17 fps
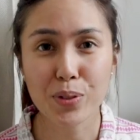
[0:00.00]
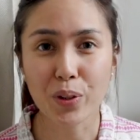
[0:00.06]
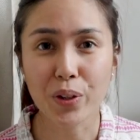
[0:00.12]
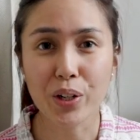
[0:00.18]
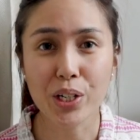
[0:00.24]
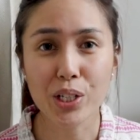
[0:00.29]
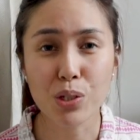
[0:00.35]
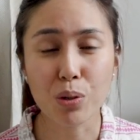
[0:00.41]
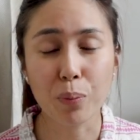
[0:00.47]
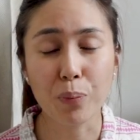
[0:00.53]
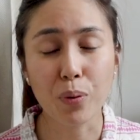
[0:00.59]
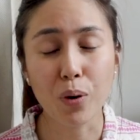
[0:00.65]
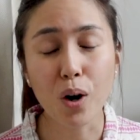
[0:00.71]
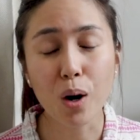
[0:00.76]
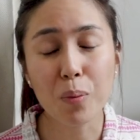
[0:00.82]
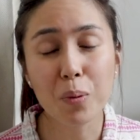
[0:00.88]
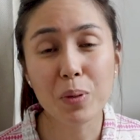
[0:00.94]
stories, you'll
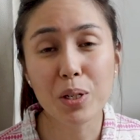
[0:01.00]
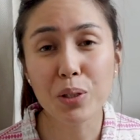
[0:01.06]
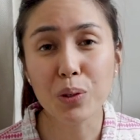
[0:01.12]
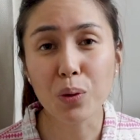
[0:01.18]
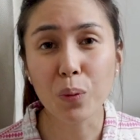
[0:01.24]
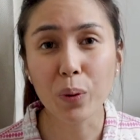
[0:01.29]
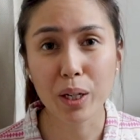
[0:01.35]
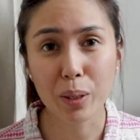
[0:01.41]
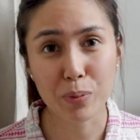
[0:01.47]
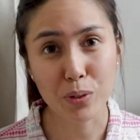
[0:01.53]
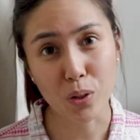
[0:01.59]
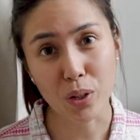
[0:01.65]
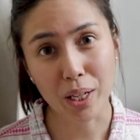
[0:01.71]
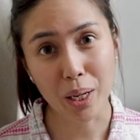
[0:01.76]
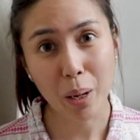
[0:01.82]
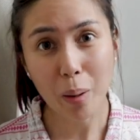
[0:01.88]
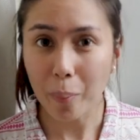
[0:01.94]
probably know what I'm
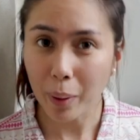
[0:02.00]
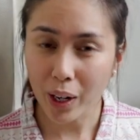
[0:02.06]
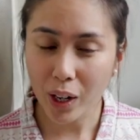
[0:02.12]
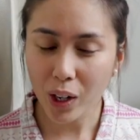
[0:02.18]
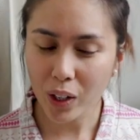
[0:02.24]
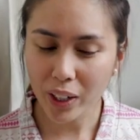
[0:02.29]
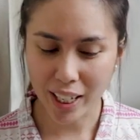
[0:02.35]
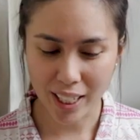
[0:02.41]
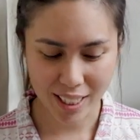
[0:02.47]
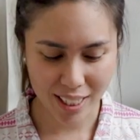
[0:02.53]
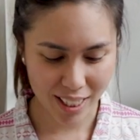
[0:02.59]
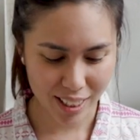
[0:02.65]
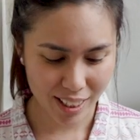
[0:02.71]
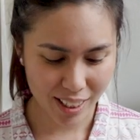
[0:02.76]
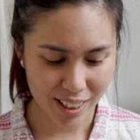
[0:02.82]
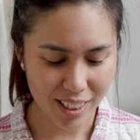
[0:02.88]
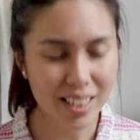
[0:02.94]
talking about and
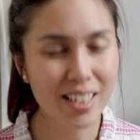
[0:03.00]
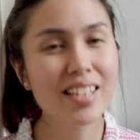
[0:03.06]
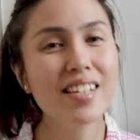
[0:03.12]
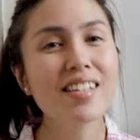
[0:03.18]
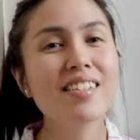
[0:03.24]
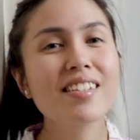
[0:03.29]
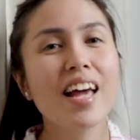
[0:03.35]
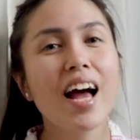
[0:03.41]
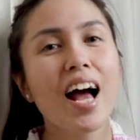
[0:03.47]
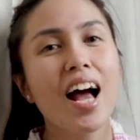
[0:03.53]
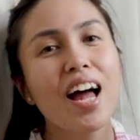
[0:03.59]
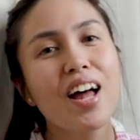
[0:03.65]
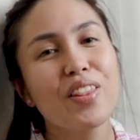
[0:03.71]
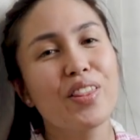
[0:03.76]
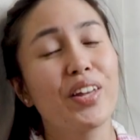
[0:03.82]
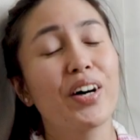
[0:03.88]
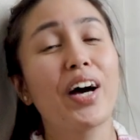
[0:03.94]
it is
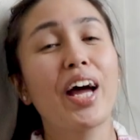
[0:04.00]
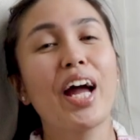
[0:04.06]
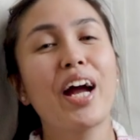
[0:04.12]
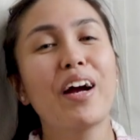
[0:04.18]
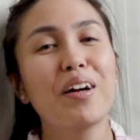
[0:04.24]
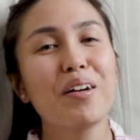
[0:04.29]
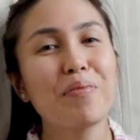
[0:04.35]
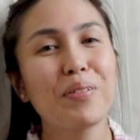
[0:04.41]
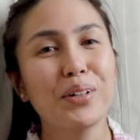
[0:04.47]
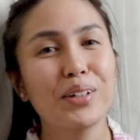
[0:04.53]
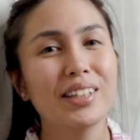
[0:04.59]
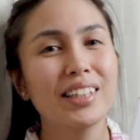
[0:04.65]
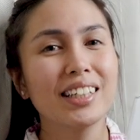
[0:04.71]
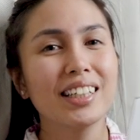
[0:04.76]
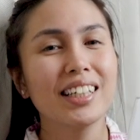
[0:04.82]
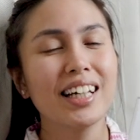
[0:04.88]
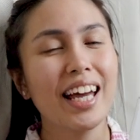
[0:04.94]
the Harry
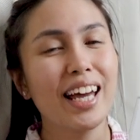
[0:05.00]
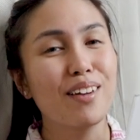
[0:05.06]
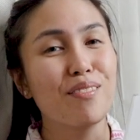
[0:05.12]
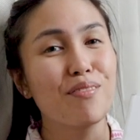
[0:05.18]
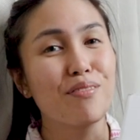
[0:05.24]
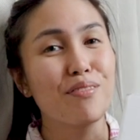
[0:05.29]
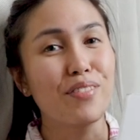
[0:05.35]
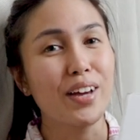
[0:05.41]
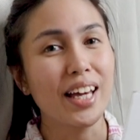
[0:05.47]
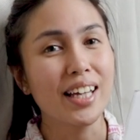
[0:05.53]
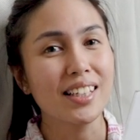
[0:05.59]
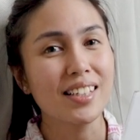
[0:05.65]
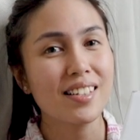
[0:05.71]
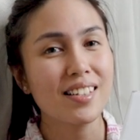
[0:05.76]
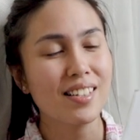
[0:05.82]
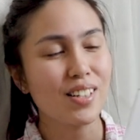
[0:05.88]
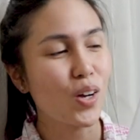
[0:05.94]
Potter and
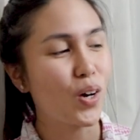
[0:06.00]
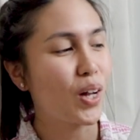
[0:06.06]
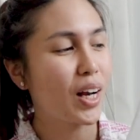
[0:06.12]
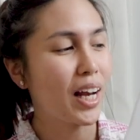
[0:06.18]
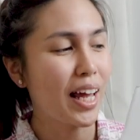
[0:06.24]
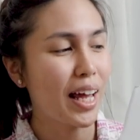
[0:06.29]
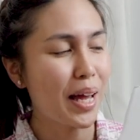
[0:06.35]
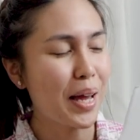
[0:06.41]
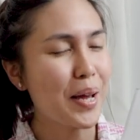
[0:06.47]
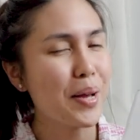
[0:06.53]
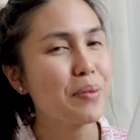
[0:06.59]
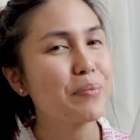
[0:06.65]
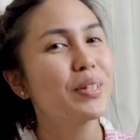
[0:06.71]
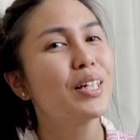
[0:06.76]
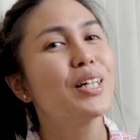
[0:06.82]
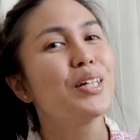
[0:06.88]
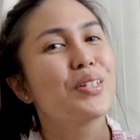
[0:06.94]
Vans collab.
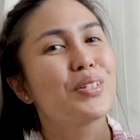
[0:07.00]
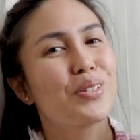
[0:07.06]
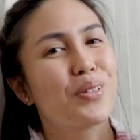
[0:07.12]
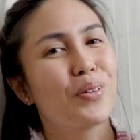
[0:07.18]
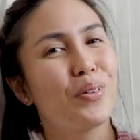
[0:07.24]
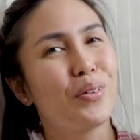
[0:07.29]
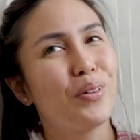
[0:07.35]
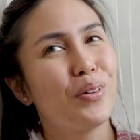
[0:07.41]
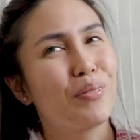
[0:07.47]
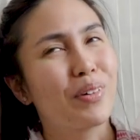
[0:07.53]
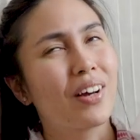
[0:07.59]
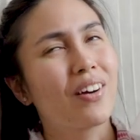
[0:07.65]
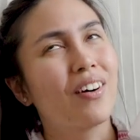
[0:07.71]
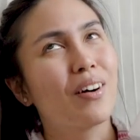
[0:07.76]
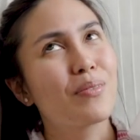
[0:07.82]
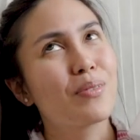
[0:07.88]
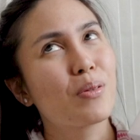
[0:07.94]
So oh my
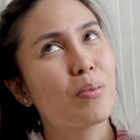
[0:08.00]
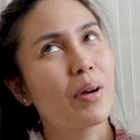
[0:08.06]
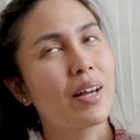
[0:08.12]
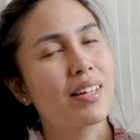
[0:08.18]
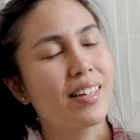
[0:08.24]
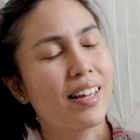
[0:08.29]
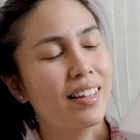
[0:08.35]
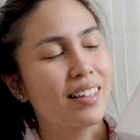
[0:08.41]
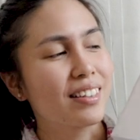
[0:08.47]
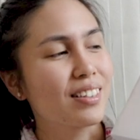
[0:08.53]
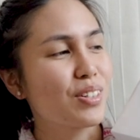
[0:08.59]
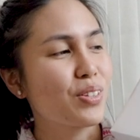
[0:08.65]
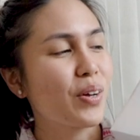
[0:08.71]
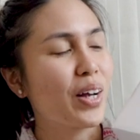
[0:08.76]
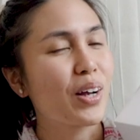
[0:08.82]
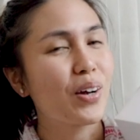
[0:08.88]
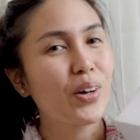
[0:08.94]
god, I'm super excited.
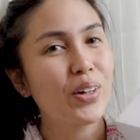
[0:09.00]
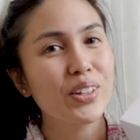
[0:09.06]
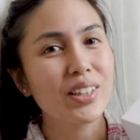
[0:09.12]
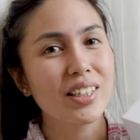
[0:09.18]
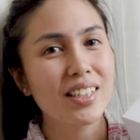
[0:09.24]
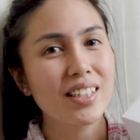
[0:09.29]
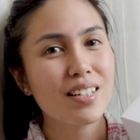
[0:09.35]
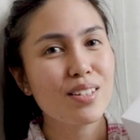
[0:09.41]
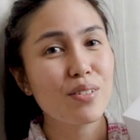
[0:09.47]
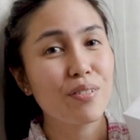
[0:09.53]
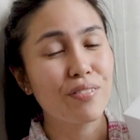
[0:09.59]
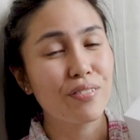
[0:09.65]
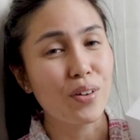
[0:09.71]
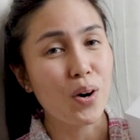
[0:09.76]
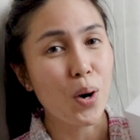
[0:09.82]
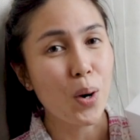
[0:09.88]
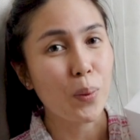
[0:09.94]
So I got this
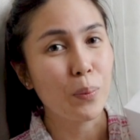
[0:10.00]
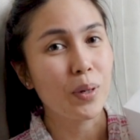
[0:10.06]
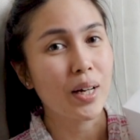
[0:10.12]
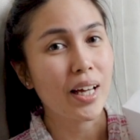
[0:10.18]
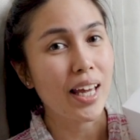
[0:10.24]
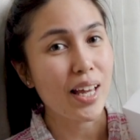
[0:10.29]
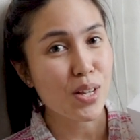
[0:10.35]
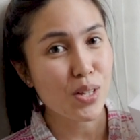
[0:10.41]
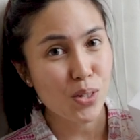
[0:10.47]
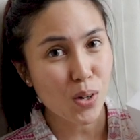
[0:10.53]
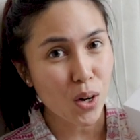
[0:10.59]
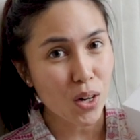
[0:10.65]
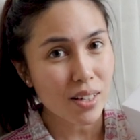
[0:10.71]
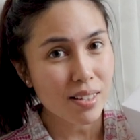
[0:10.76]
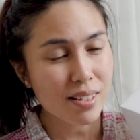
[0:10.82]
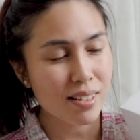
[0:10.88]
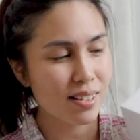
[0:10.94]
from
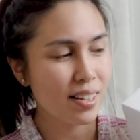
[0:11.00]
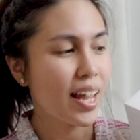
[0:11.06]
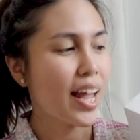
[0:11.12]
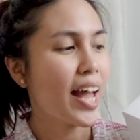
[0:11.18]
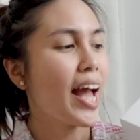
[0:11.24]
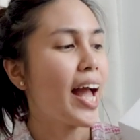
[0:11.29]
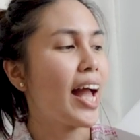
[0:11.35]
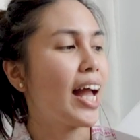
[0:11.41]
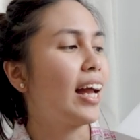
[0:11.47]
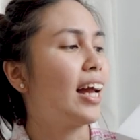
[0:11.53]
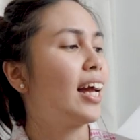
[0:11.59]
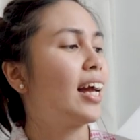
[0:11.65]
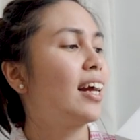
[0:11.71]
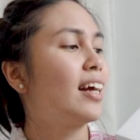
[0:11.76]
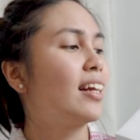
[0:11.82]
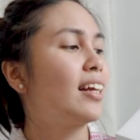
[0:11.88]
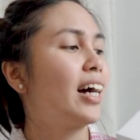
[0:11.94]
ASOS
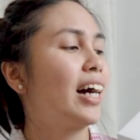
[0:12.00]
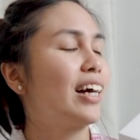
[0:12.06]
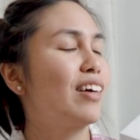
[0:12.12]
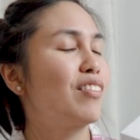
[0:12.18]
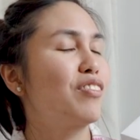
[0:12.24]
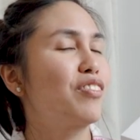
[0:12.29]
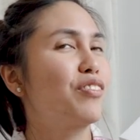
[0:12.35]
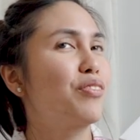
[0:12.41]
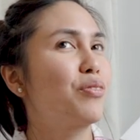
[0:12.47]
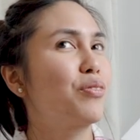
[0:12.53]
and I've